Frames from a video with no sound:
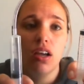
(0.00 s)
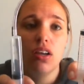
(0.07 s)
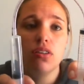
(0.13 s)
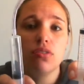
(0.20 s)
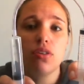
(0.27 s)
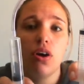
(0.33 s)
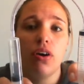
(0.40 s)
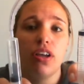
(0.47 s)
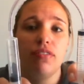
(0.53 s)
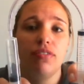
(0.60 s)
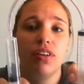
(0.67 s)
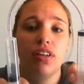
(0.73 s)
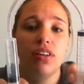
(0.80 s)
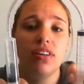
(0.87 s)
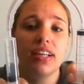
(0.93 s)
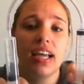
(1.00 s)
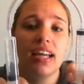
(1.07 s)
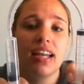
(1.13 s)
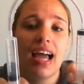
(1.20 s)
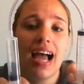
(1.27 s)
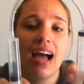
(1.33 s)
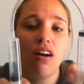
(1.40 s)
So if you look at
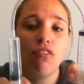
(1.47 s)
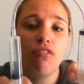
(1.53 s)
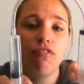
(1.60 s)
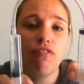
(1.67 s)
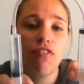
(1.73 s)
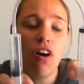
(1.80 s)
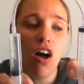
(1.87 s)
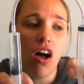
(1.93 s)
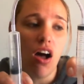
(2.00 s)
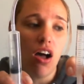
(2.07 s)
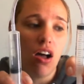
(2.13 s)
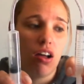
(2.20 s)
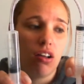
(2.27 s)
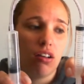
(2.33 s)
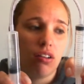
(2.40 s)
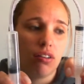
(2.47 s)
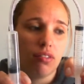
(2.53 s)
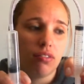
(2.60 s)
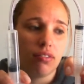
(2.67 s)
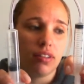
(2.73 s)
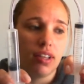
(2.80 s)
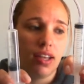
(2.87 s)
how far,
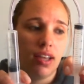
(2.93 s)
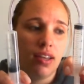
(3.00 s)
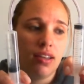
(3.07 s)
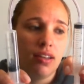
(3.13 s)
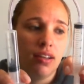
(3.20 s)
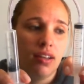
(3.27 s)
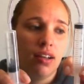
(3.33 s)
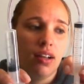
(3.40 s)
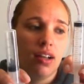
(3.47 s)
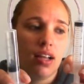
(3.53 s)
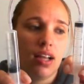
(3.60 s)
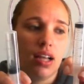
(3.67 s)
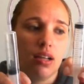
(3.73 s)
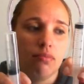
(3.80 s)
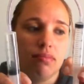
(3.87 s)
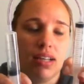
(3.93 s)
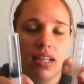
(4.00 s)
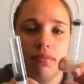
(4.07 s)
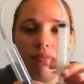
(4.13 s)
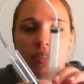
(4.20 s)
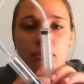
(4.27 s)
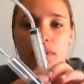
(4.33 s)
okay, let
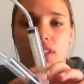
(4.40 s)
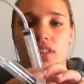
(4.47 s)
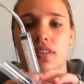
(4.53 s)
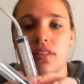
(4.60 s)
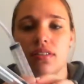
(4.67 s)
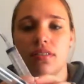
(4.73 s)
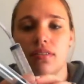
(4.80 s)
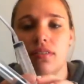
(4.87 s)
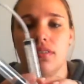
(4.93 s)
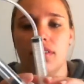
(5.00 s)
me switch this,